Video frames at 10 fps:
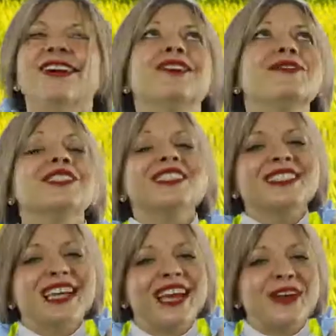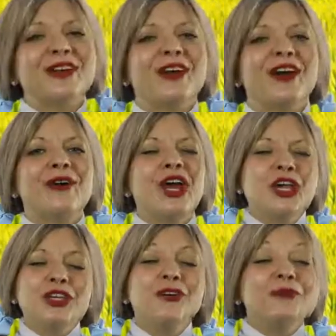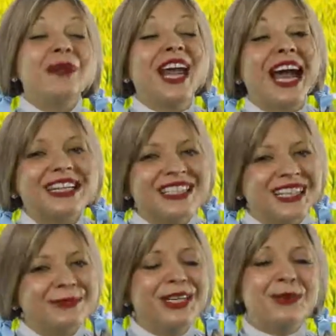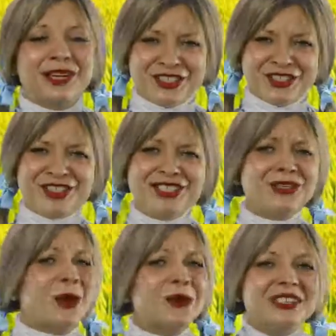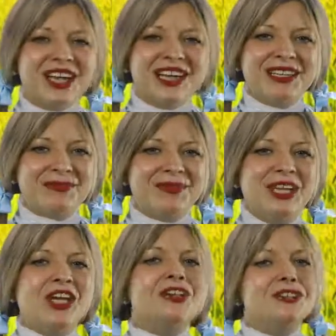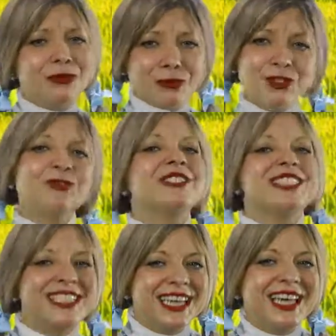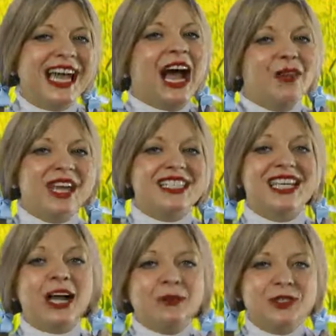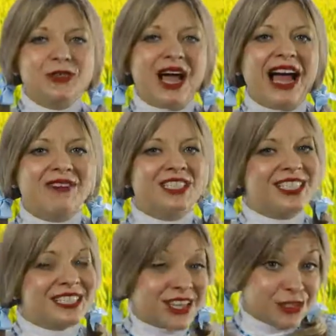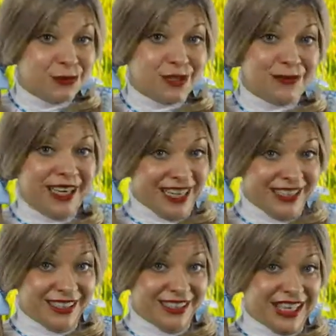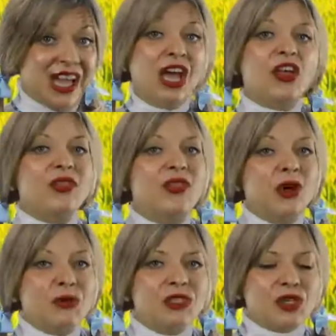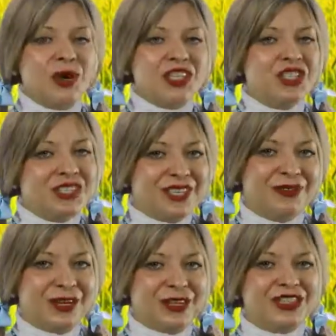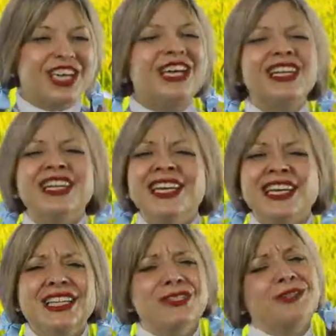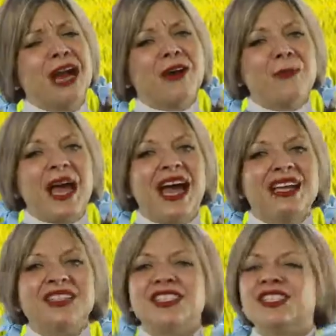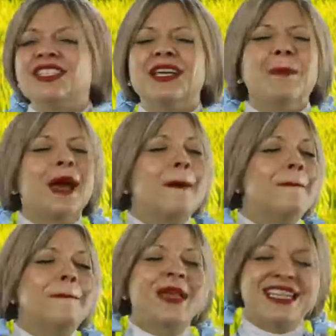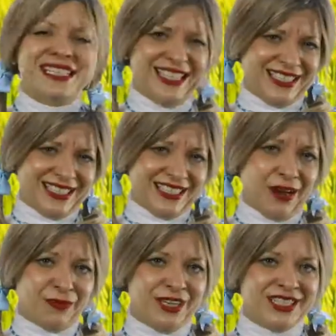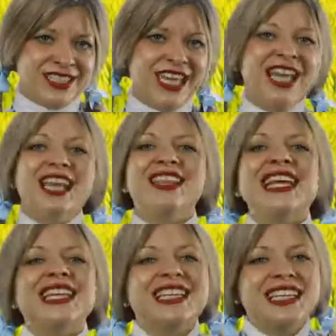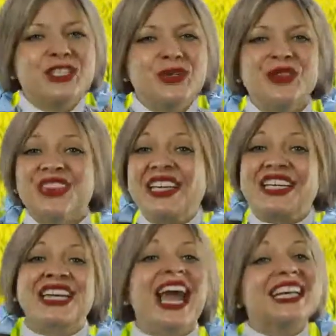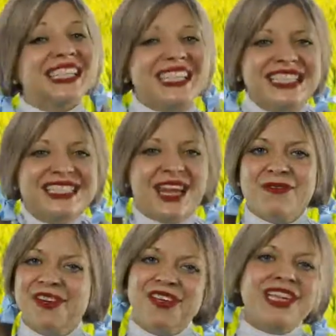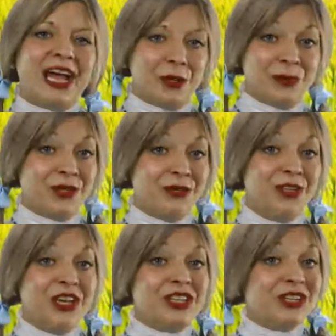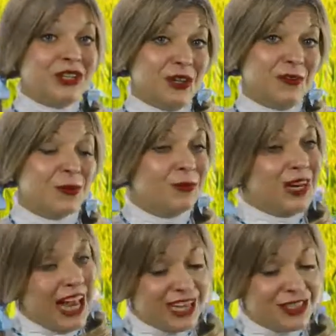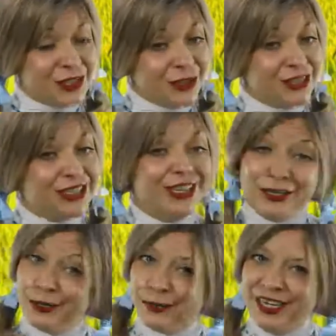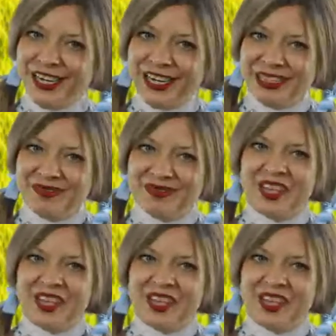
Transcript: Oh, Scarecrow, you've been asking me questions this whole time. Don't you see how that has helped you have a discussion with me? Those questions of yours can lead you down a path to some amazing discoveries. They can get you thinking and can definitely help you to look for answers in your reading.